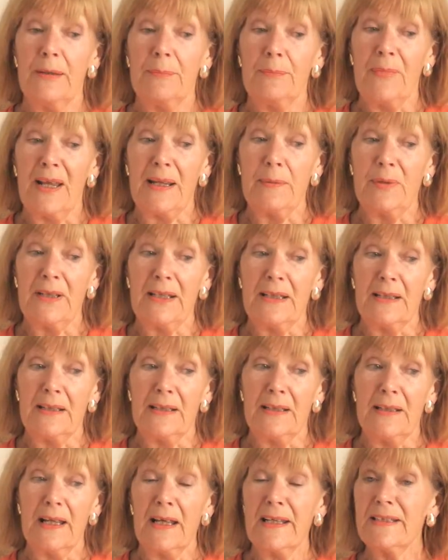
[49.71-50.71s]

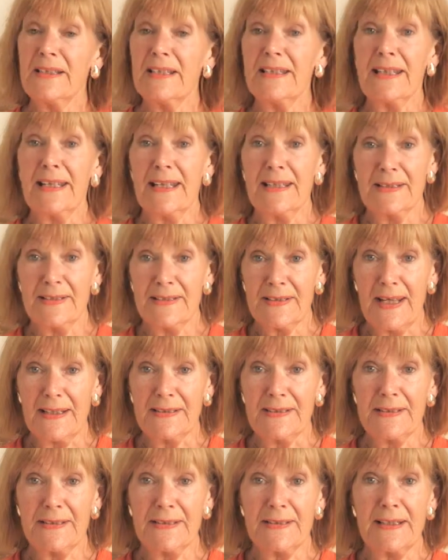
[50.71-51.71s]
maybe light an
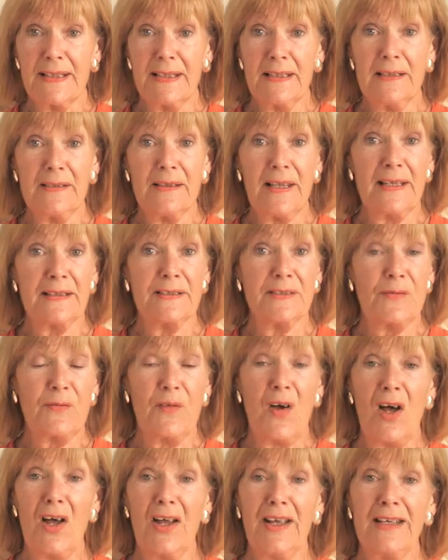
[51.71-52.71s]
incense stick, that's
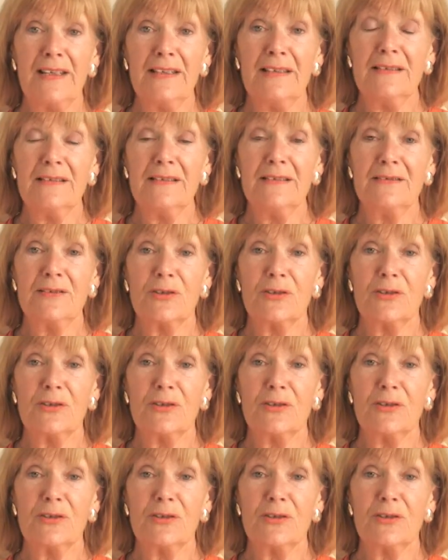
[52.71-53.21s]
fine.